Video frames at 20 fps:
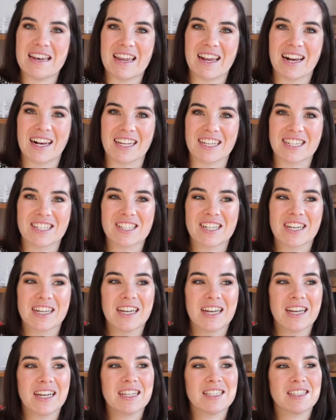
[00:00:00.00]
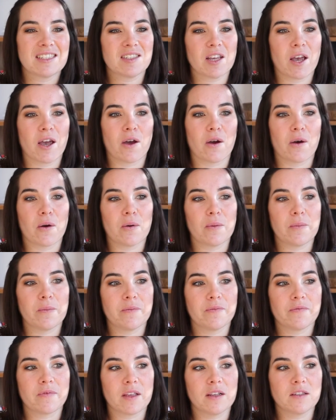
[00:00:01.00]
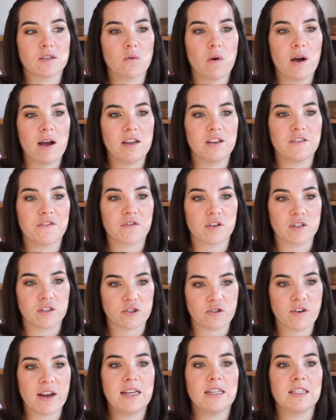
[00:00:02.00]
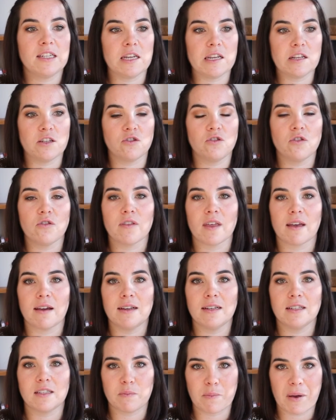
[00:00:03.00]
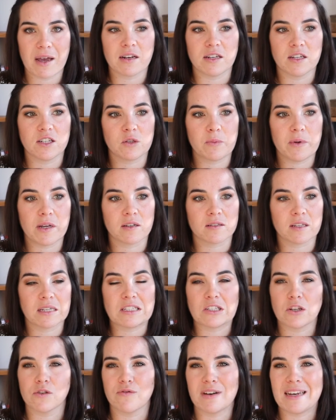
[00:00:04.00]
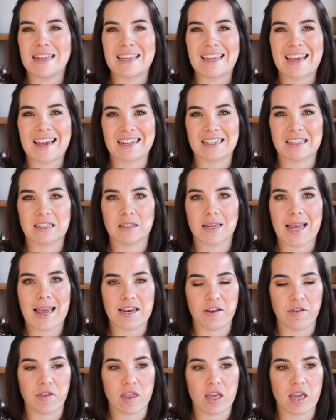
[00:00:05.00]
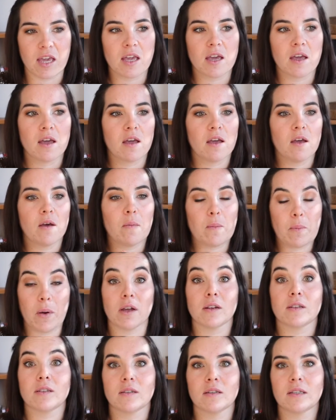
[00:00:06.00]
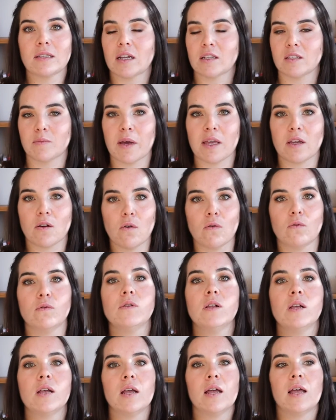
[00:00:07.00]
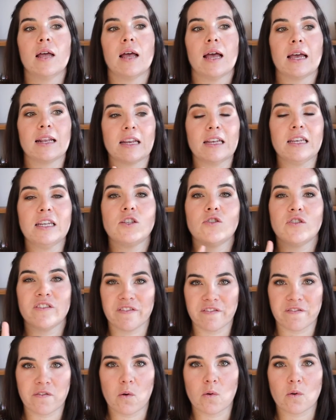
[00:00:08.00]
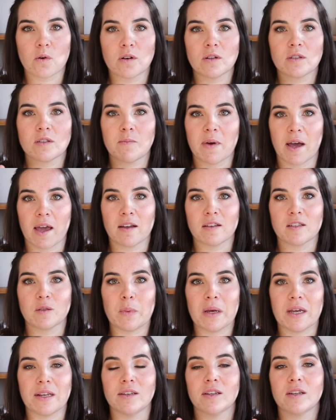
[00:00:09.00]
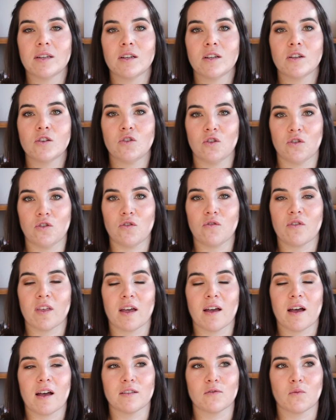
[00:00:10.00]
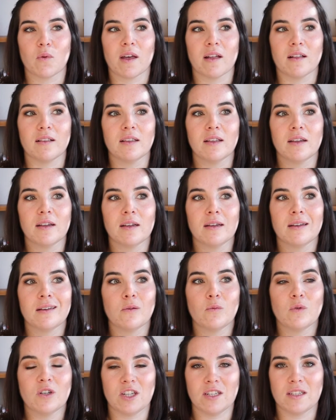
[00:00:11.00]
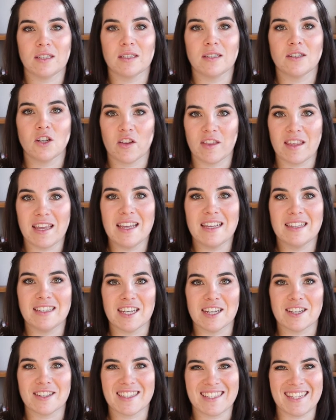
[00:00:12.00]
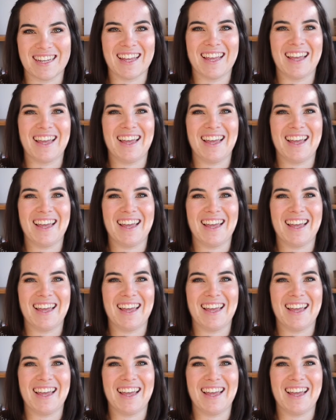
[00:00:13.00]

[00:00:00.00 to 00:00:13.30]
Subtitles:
English. So it's quite frustrating to do that in Spanish because I don't really get anything, but that's my goal. And I need to force my husband to do that as well, which is not the easiest.